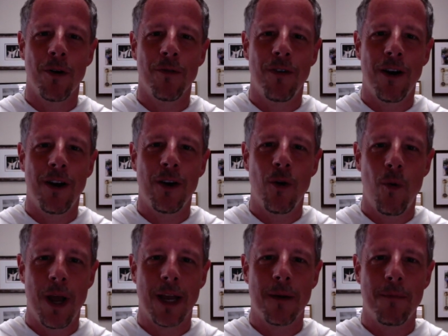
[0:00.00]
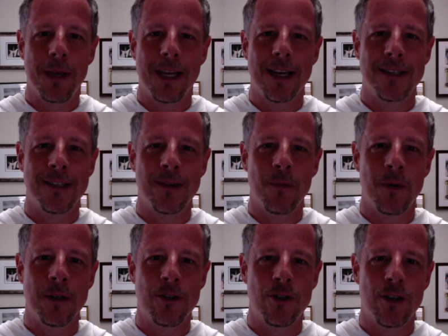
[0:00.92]
very quick, because it
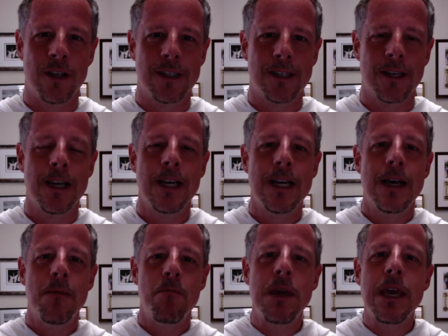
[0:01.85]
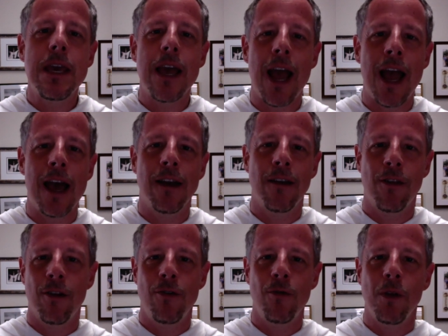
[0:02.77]
was just me and
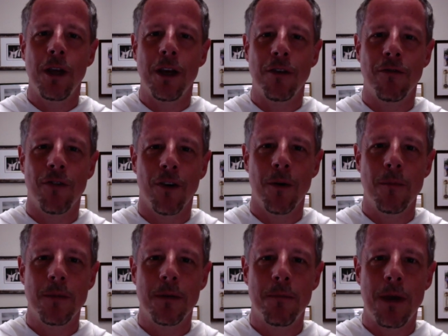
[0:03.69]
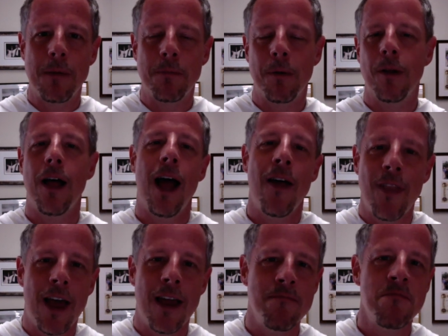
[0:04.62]
the newly confirmed people, and
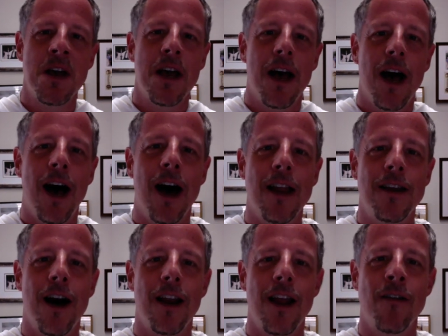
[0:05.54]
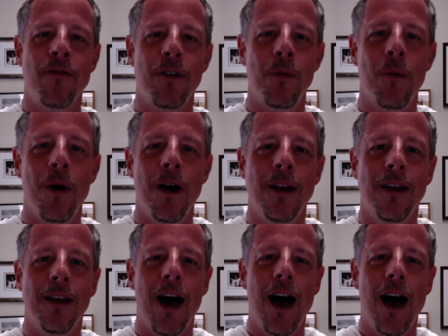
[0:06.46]
then not everyone